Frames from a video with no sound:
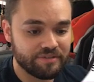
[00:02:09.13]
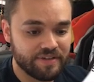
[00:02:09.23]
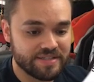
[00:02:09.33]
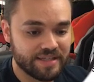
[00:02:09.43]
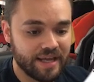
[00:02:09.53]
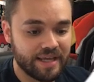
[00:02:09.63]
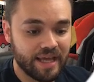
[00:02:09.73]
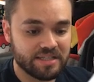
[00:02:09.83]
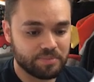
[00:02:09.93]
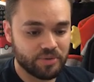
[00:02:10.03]
investigating
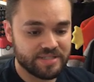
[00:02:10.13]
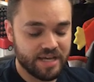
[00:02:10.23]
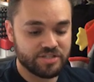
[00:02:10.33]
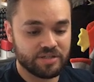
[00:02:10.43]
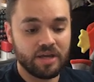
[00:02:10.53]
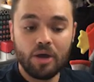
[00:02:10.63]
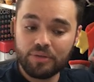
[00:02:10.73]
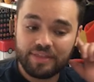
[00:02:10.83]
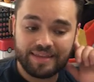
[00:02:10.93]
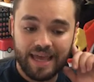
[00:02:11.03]
exploitation
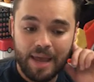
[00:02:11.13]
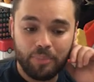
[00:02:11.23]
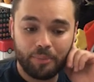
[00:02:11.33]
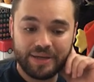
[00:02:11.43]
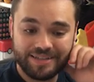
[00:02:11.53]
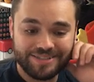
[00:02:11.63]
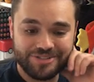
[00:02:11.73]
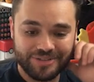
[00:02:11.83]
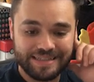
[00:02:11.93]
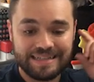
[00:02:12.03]
within the K-pop
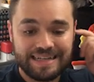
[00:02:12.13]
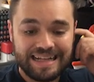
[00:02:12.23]
industry.